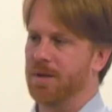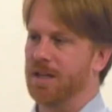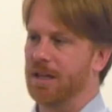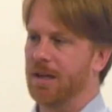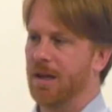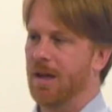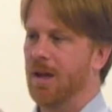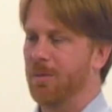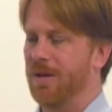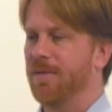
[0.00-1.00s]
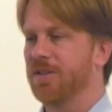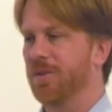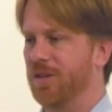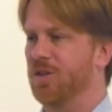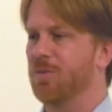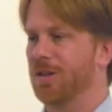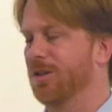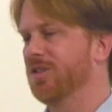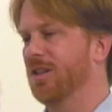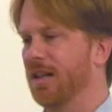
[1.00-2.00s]
B, right. we effectively do what
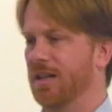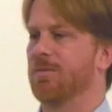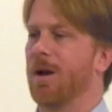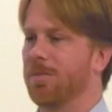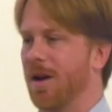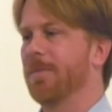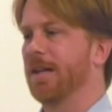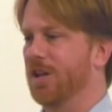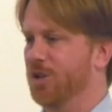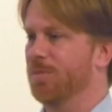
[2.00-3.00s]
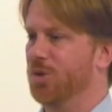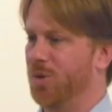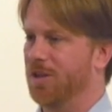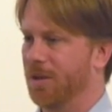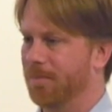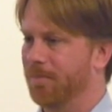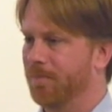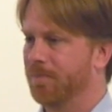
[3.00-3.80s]
looks a lot like route propagation between them.